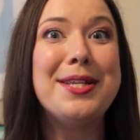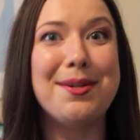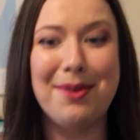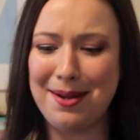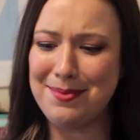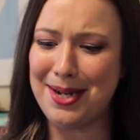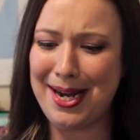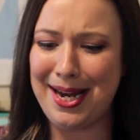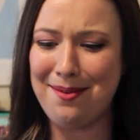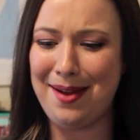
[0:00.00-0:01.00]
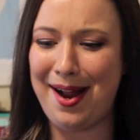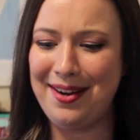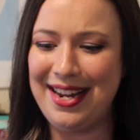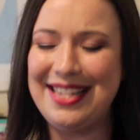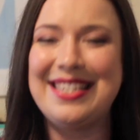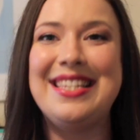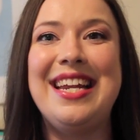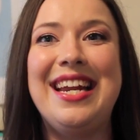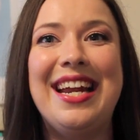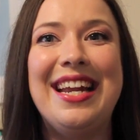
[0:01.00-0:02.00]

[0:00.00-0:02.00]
So what I'm talking about is the